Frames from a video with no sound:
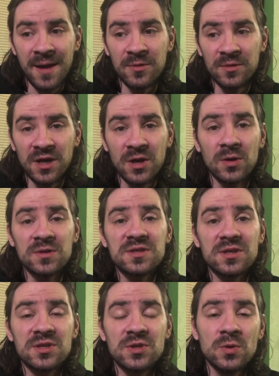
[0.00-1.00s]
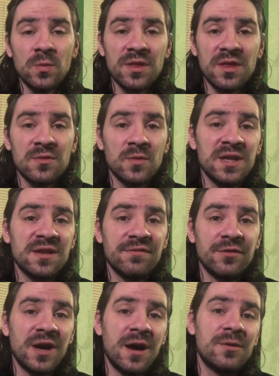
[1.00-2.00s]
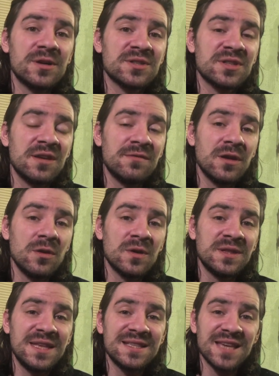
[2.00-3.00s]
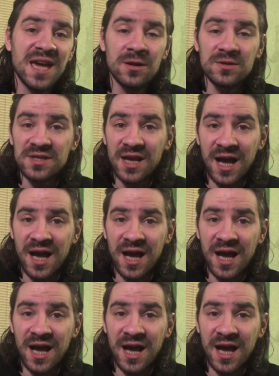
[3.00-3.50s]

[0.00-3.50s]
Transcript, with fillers: i'm going to contact you within 24 hours giving you details